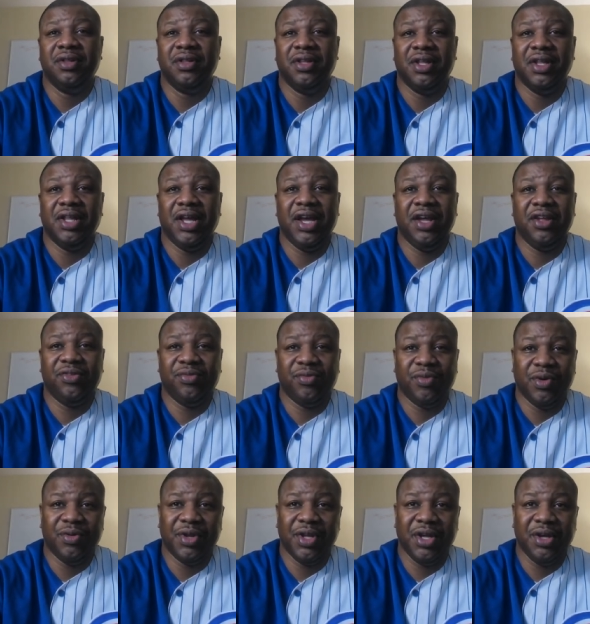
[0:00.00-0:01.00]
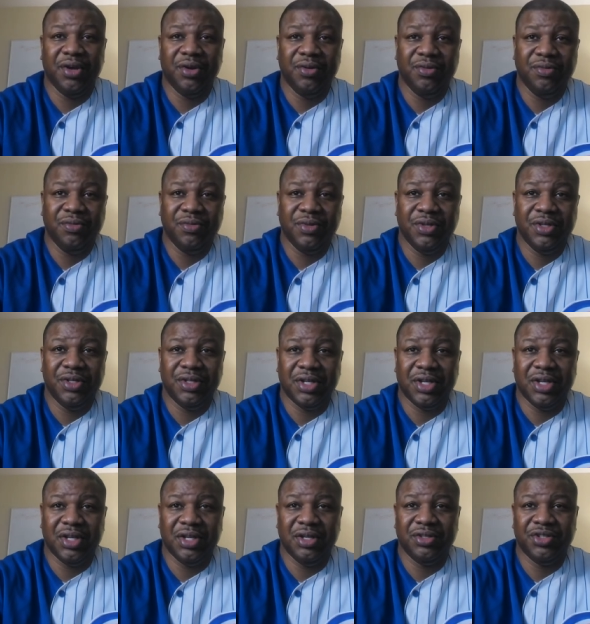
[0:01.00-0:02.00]
the last rodeo with
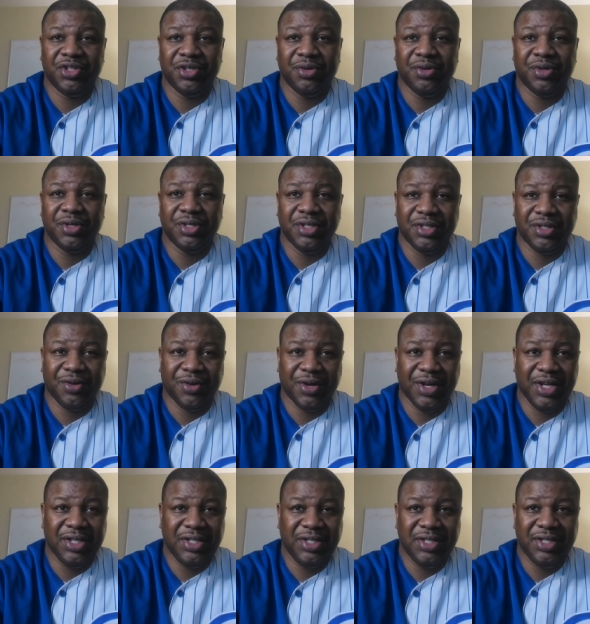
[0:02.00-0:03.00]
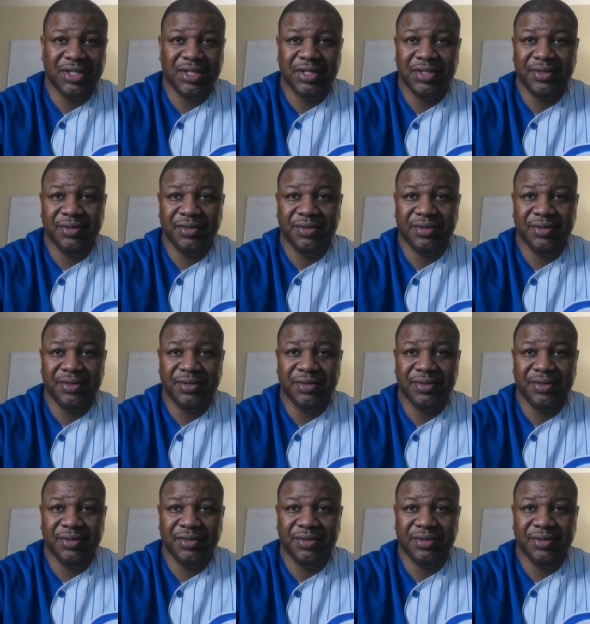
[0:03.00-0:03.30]
uh, Jordynne Grace.